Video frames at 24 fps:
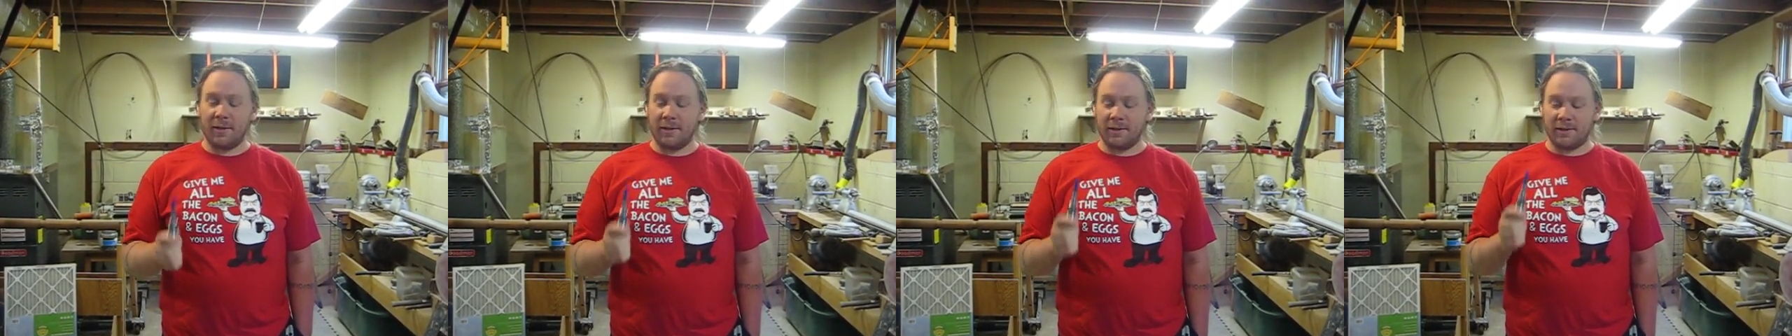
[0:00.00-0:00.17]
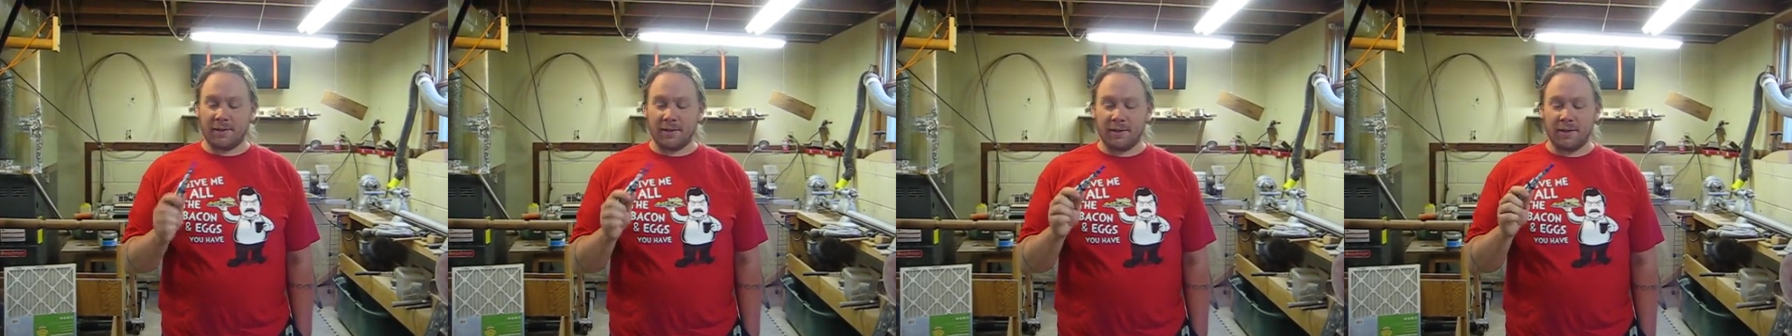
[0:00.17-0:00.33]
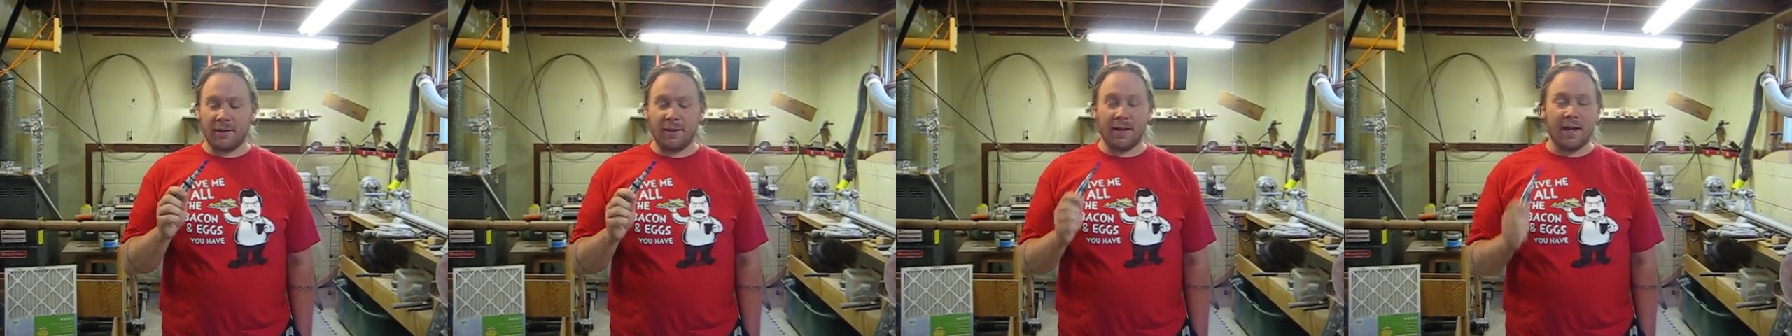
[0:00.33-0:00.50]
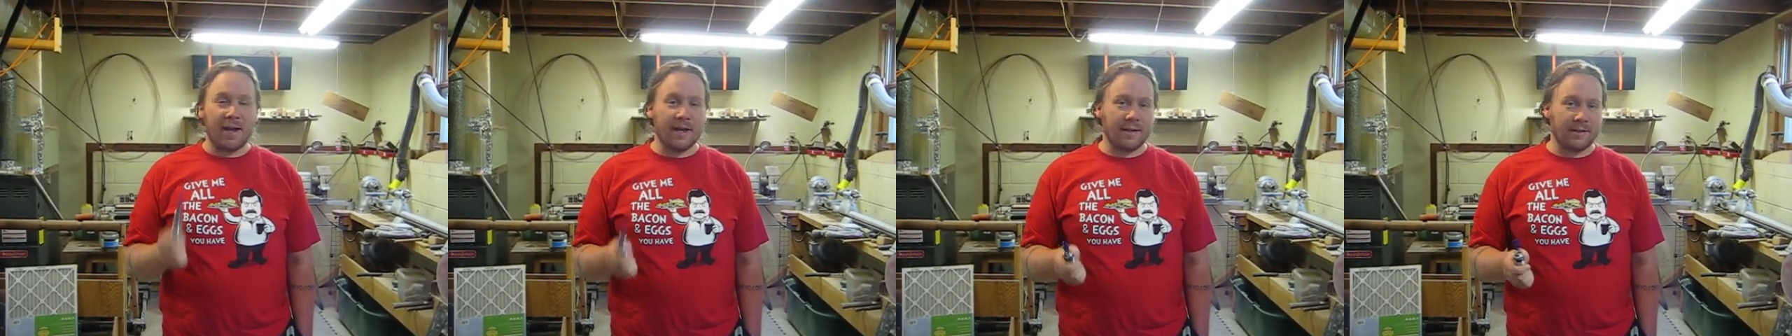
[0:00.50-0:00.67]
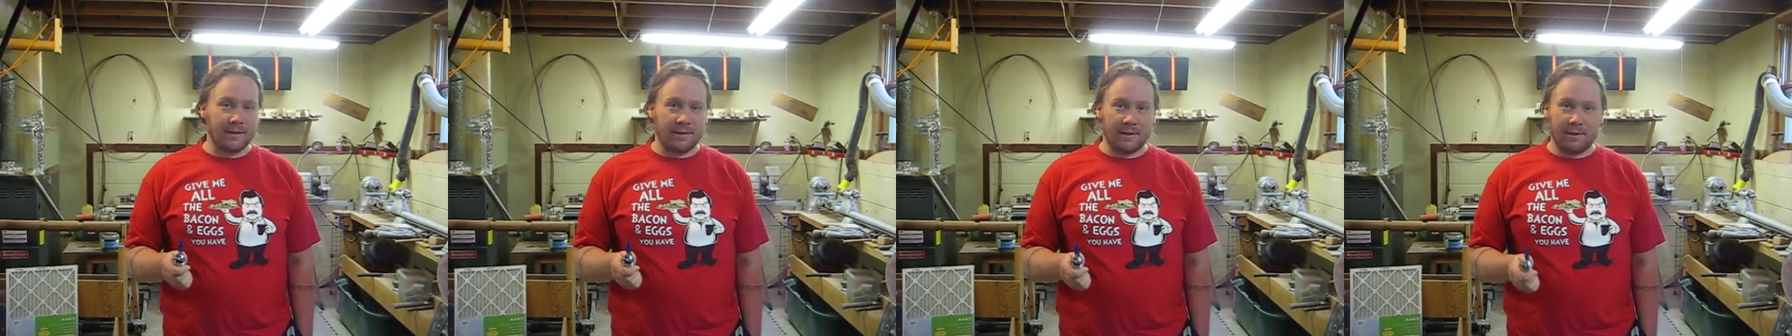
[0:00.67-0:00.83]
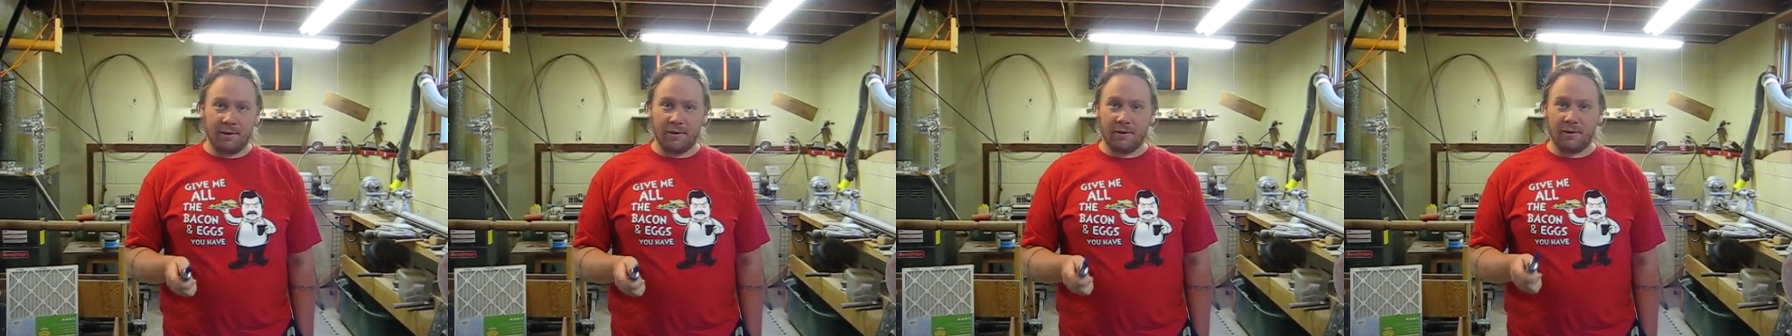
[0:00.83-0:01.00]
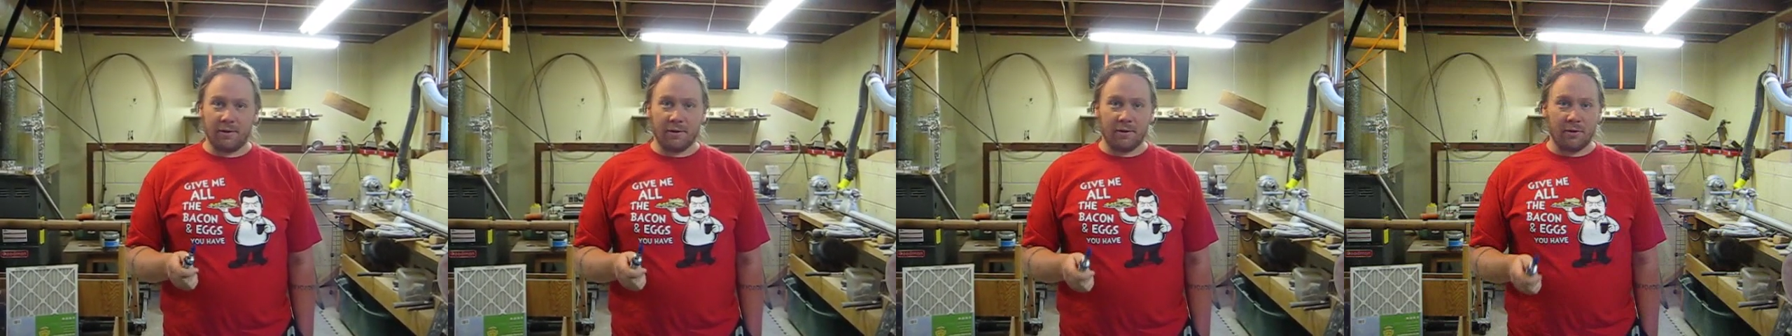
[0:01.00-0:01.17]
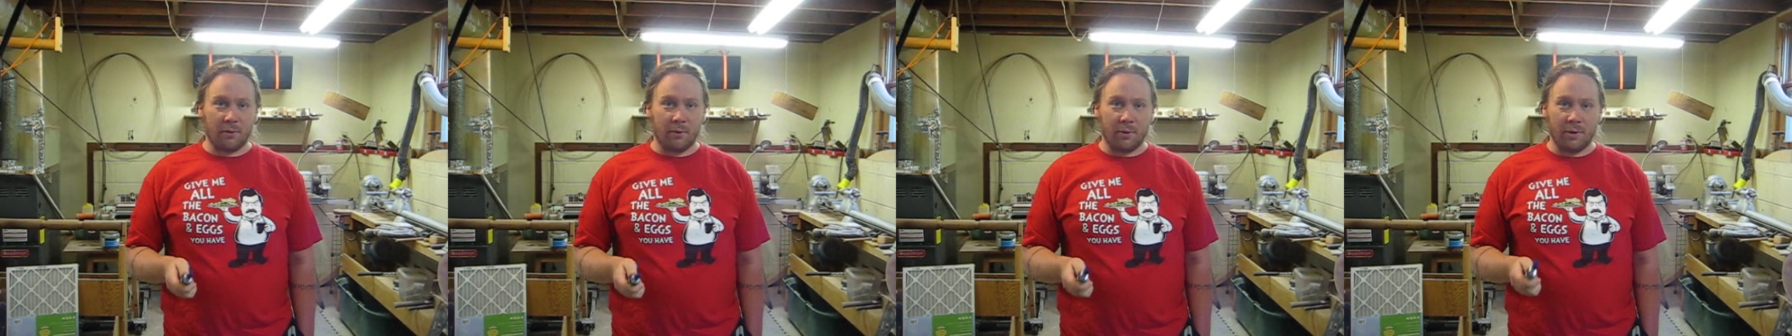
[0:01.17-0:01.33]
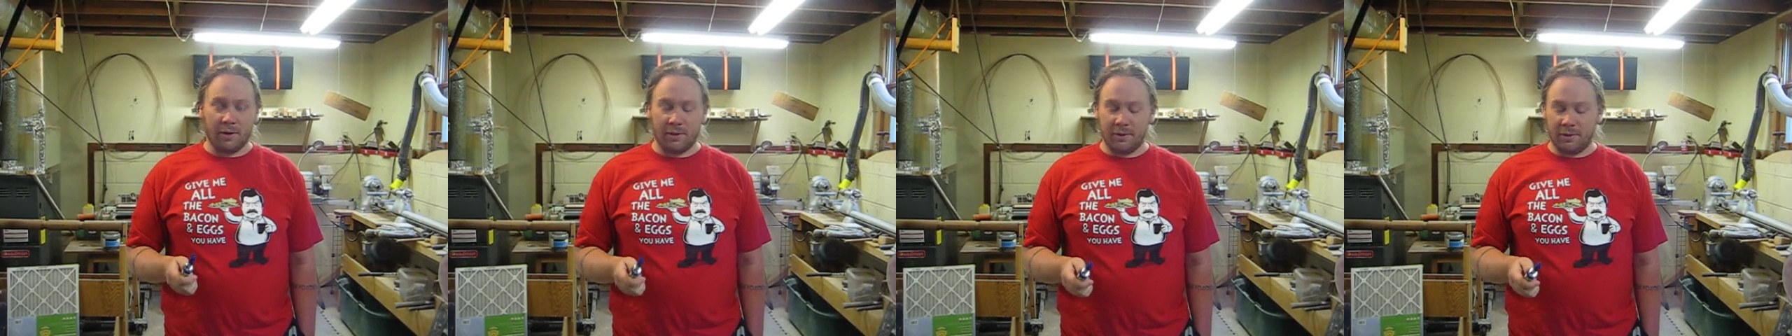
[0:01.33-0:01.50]
That's the last thing you're going
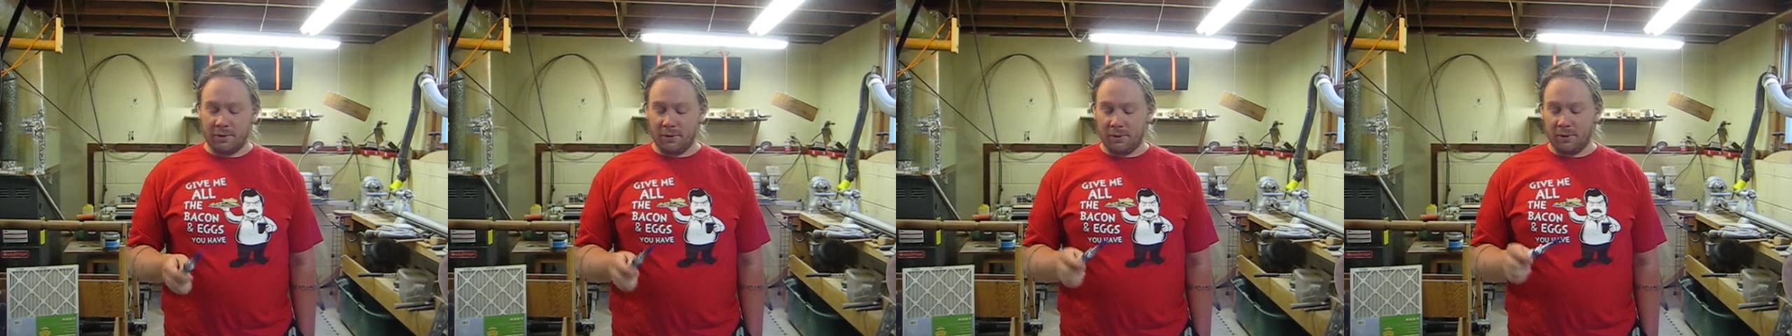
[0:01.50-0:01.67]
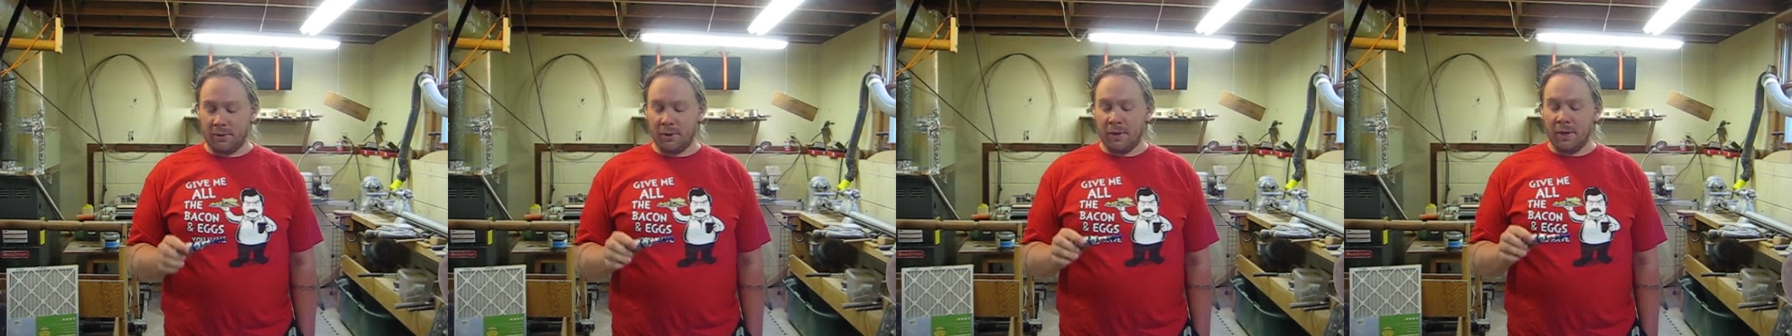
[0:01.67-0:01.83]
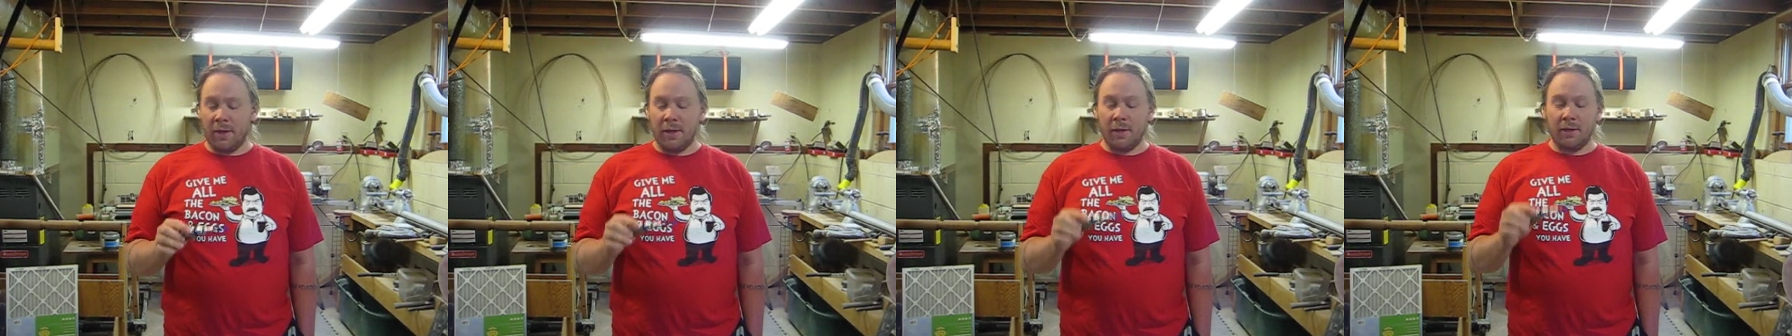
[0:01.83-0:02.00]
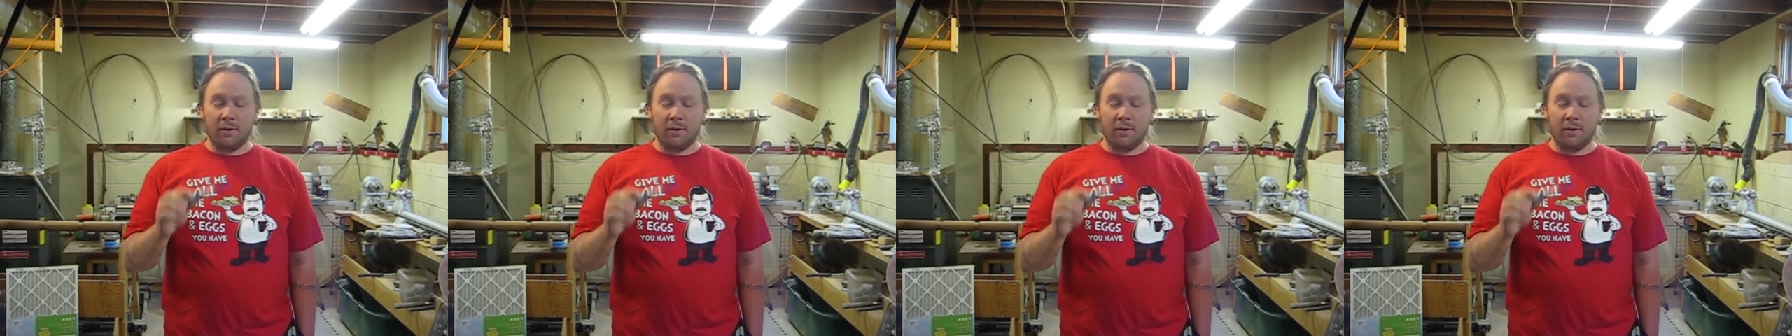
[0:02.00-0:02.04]
to want to do.